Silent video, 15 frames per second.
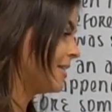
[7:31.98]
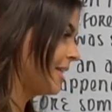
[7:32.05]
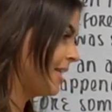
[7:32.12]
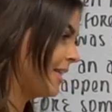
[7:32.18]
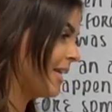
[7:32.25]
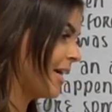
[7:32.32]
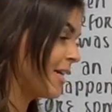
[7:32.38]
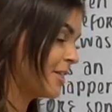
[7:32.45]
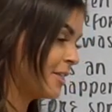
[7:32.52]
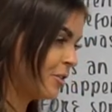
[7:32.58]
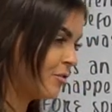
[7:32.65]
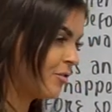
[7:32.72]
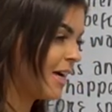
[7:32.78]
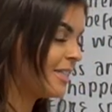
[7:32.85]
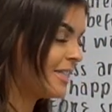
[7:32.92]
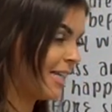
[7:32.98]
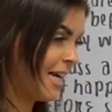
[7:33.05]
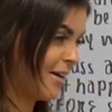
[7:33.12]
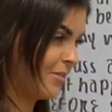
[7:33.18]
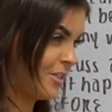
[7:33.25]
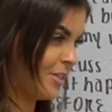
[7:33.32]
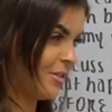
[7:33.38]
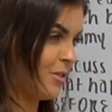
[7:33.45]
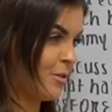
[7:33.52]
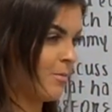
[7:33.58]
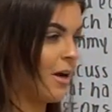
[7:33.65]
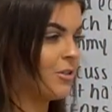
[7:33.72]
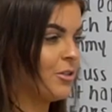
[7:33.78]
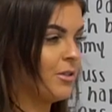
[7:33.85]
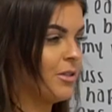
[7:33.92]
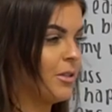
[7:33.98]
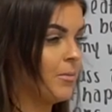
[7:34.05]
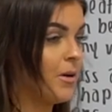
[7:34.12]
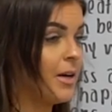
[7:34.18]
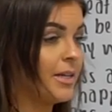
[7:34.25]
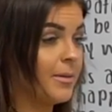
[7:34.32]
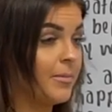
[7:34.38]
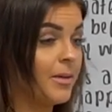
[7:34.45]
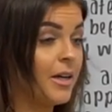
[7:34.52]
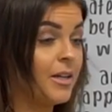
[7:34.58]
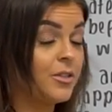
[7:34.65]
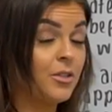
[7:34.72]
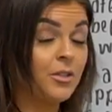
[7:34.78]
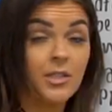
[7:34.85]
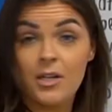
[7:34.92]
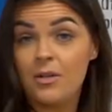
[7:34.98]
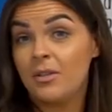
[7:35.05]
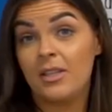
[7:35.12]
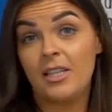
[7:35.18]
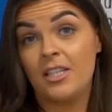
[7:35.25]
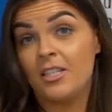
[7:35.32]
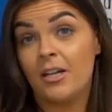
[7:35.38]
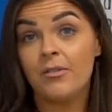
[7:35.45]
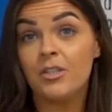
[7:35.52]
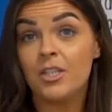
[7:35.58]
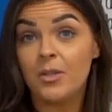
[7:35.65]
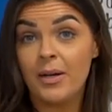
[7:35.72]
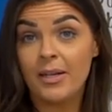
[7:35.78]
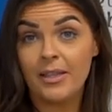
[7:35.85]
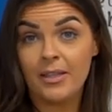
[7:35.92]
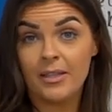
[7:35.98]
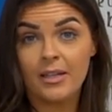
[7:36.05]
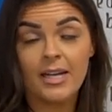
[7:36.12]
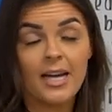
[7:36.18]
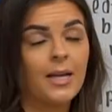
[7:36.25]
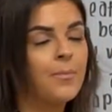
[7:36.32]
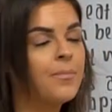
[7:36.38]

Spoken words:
are sitting there and you're dreading having to do this project with your partner because you know that they don't do anything,